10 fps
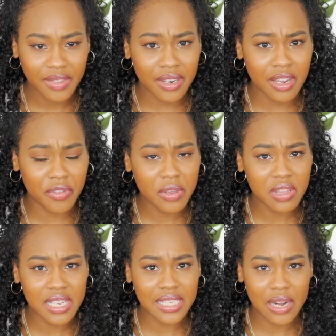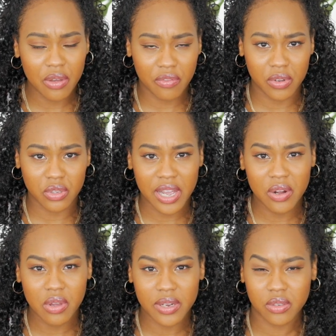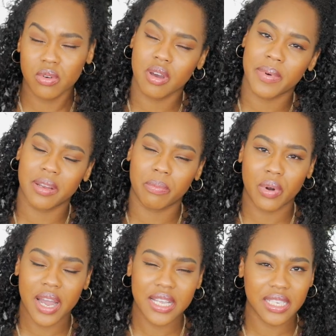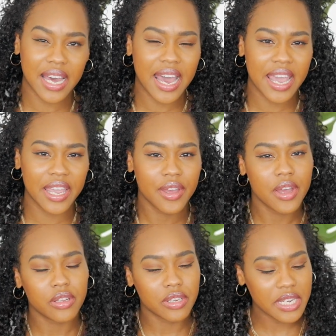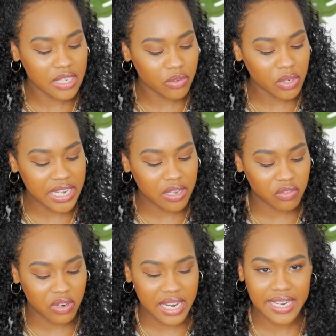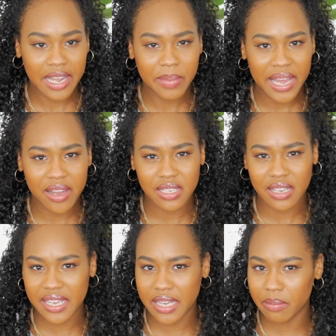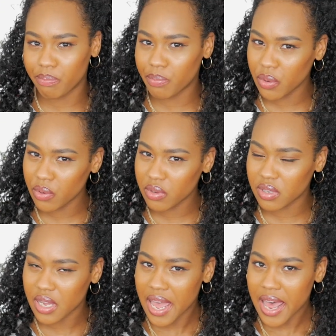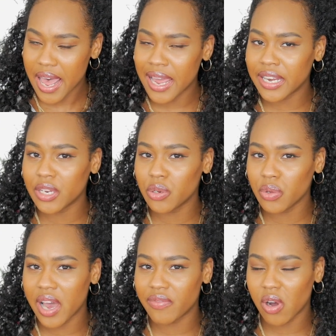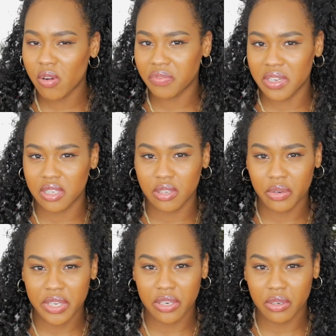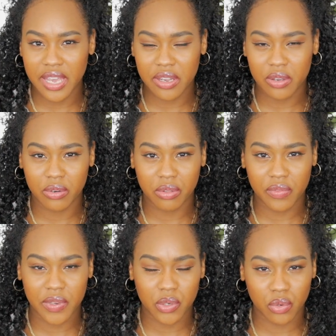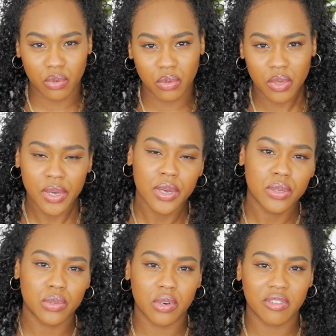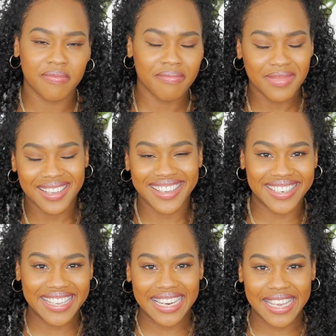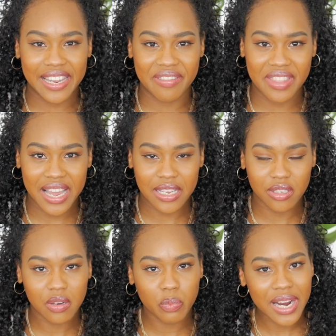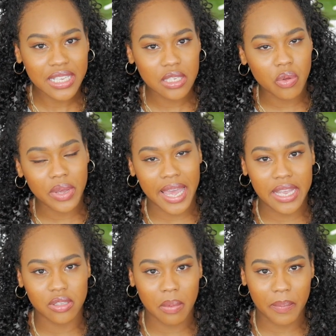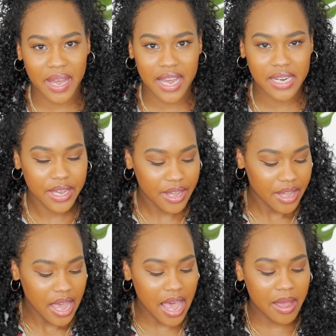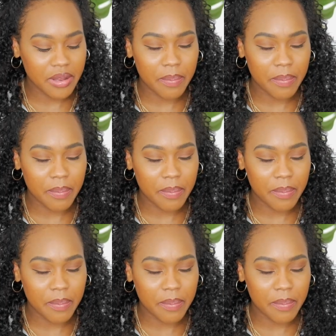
there are a few things that I look for. So I talk about the price. So this retails for around £9, I think, in Boots, and they do have offers. You know, you can get your 3 for 2 sort of deal here and there. So the price is okay. It's not bad, and the